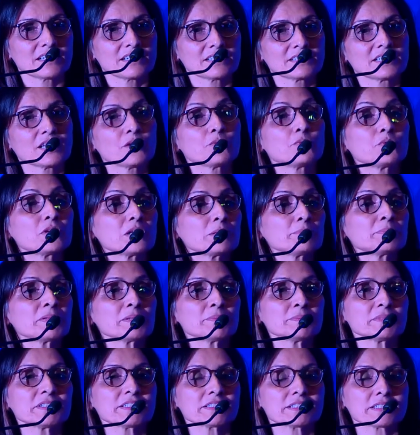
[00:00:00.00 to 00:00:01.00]
there will be
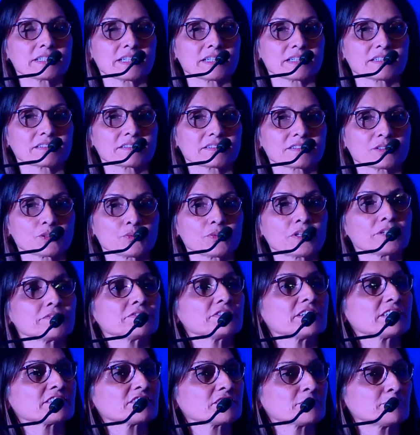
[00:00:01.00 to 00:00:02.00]
mistakes. So when
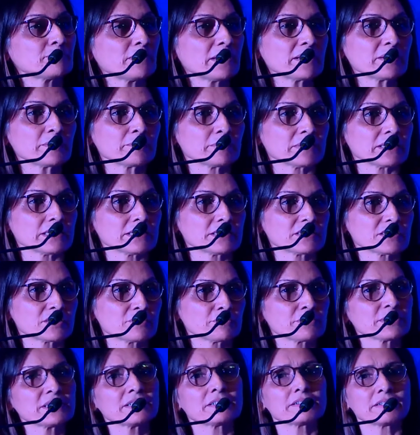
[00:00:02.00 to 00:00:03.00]
we
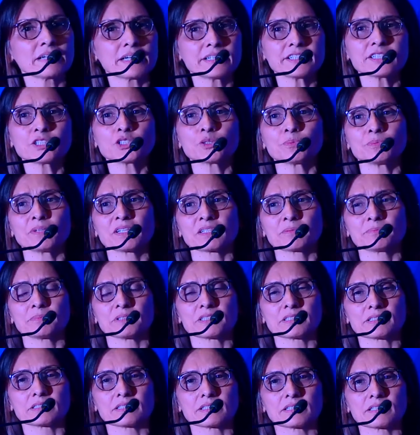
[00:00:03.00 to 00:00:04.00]
experiment, be ready to make
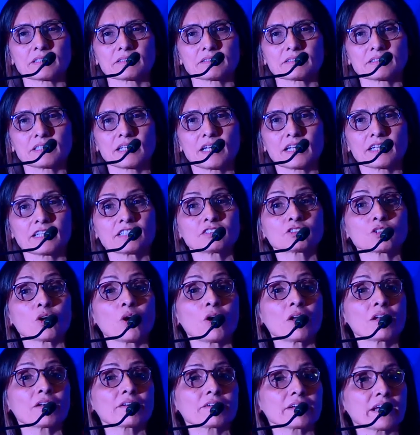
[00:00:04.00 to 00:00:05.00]
mistakes. It's
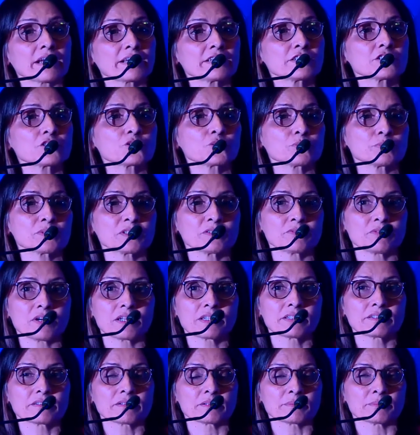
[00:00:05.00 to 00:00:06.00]
all right to be
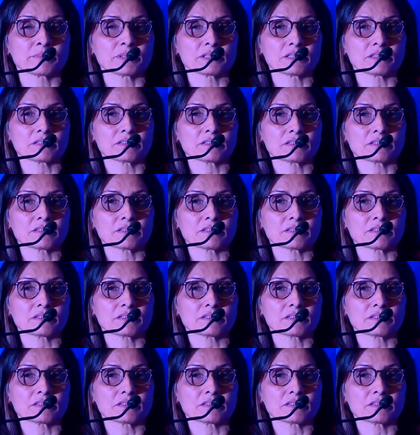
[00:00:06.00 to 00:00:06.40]
vulnerable.